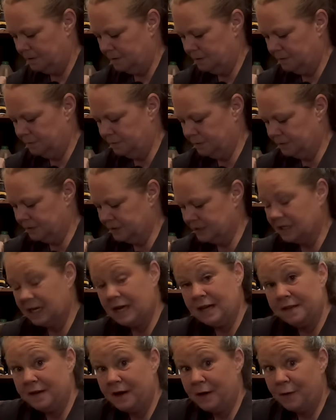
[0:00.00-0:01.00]
And we'll
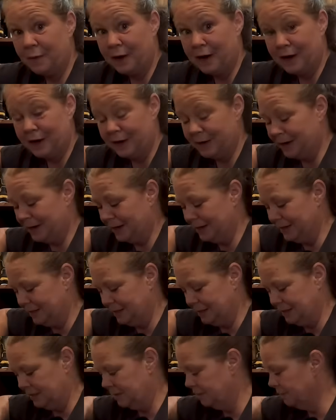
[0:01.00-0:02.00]
slide that wire right
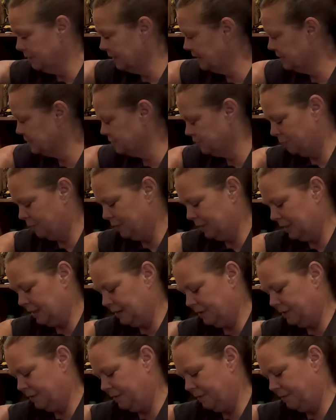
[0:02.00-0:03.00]
into here. We got to strip it
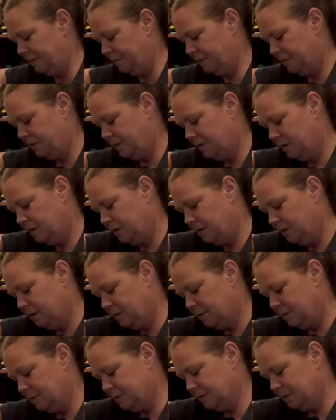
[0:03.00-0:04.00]
down.
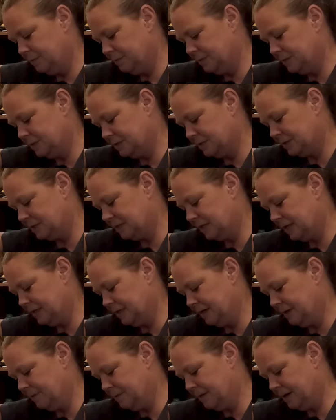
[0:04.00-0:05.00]
But then we'll slide
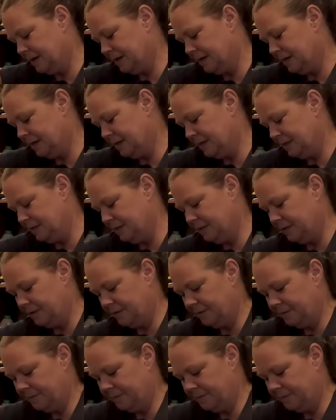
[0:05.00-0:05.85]
that wire right in here.